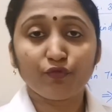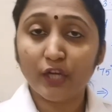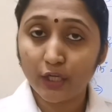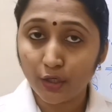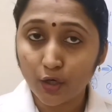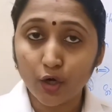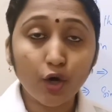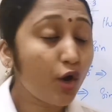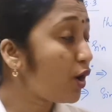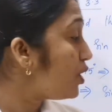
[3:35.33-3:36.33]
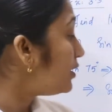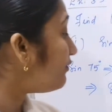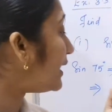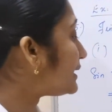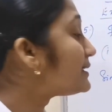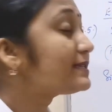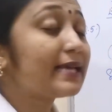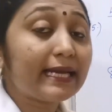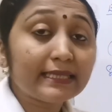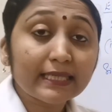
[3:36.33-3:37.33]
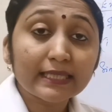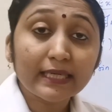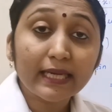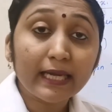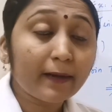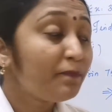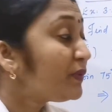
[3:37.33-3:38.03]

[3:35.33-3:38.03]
We know what is sine 30.